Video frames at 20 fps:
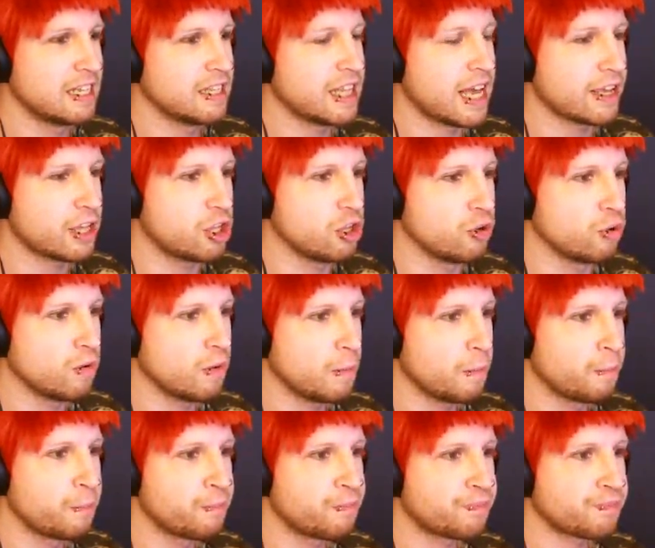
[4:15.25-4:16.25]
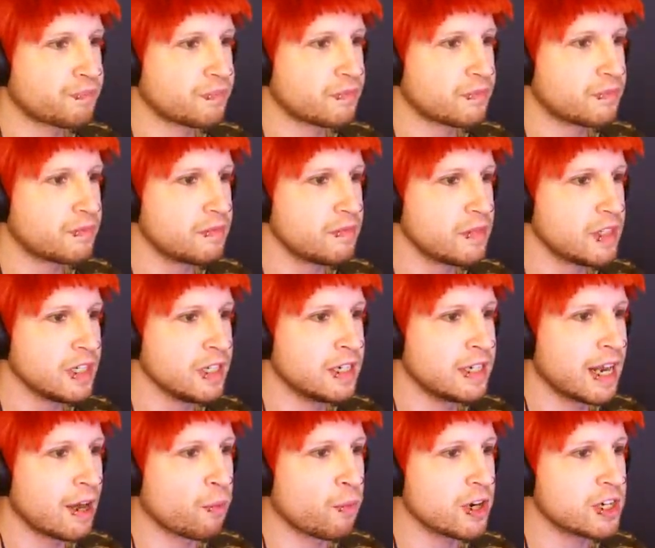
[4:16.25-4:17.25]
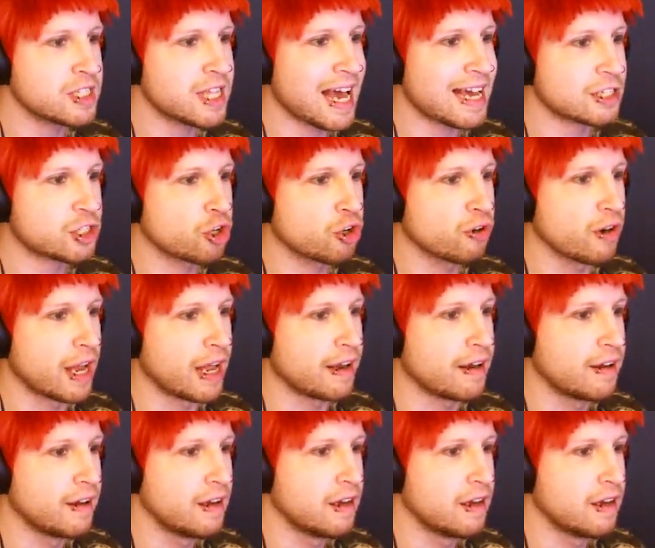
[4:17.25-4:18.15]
Thank you. Now, where's that turret?